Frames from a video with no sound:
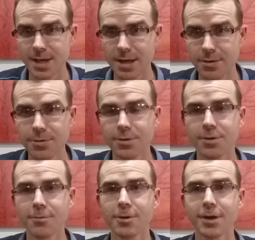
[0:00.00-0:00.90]
And in order to
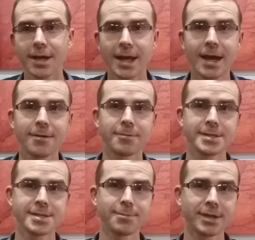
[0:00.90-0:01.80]
work it out, we
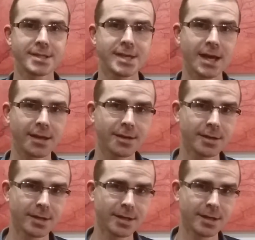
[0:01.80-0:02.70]
simply take
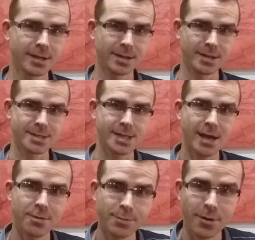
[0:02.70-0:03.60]
the
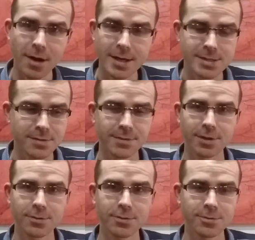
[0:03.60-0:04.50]
sale price of the
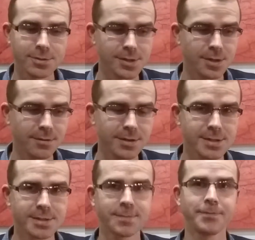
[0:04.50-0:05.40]
good or
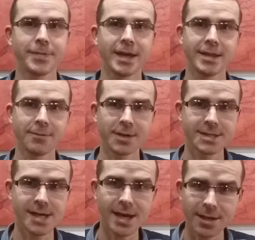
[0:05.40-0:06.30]
service, and then we
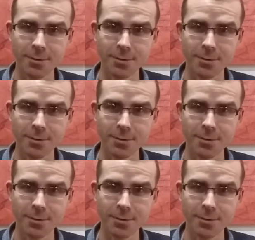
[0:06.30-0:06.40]
take